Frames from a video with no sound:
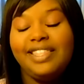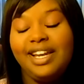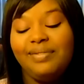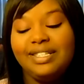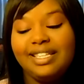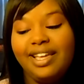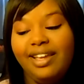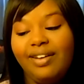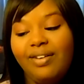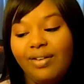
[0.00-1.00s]
And then I was
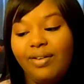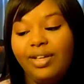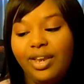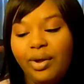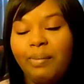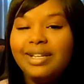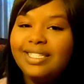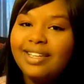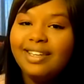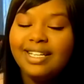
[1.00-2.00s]
like, oh, my
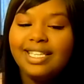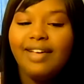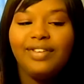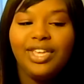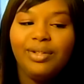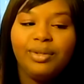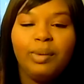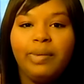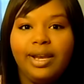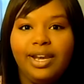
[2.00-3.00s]
son does have a cute
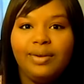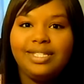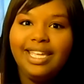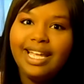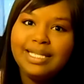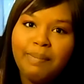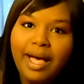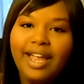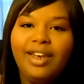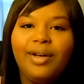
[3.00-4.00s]
little button nose. He has
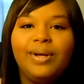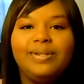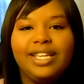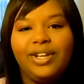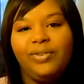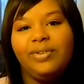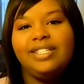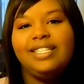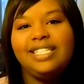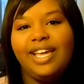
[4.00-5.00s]
my nose and
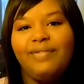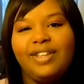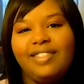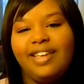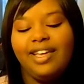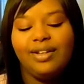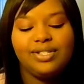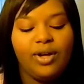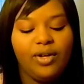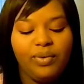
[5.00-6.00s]
Chris's everything
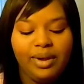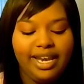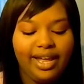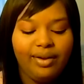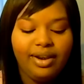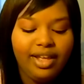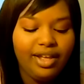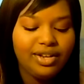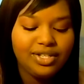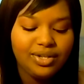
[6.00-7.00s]
else, all the way down
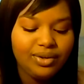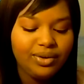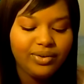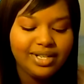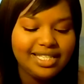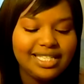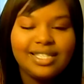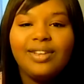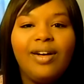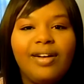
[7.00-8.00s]
to
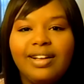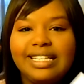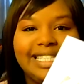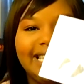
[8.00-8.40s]
Chris's long,